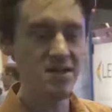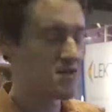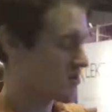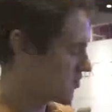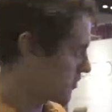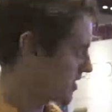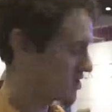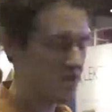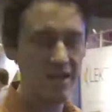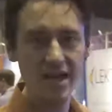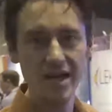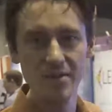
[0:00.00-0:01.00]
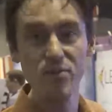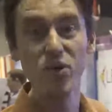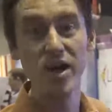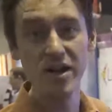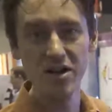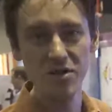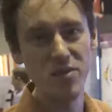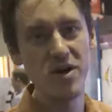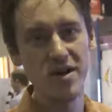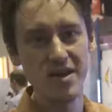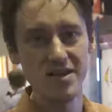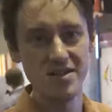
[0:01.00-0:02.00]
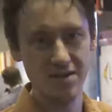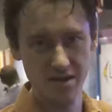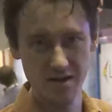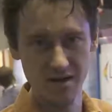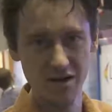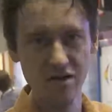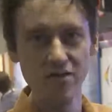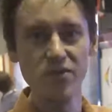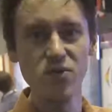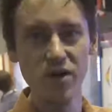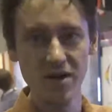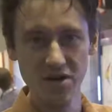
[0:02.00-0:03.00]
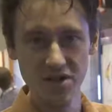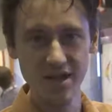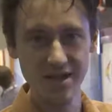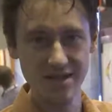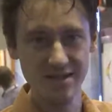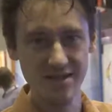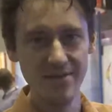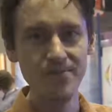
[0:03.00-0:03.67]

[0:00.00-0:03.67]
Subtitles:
So we actually had braille markings on all of the water jets.